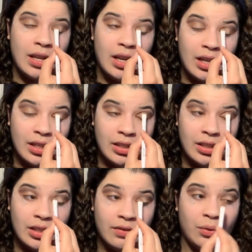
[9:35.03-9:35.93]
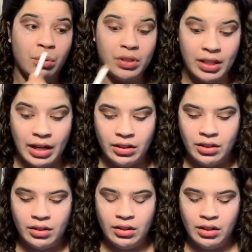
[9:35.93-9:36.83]
And of course
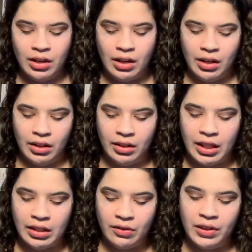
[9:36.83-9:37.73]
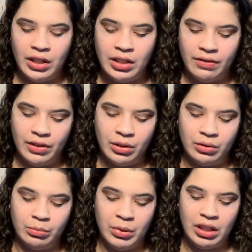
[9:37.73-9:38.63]
that's very
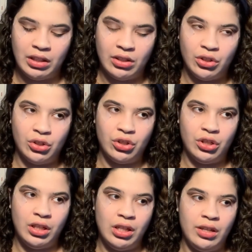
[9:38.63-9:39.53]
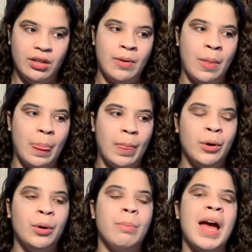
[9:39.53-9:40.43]
difficult, because
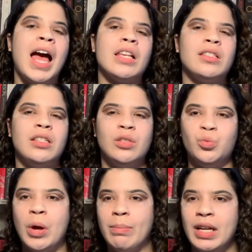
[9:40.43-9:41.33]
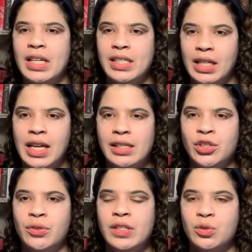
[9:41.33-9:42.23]
her past is weaponized
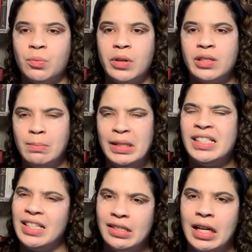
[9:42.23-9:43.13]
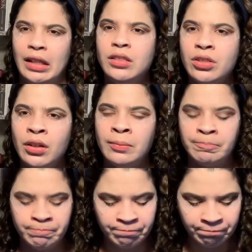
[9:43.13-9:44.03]
against her as a means to silence her.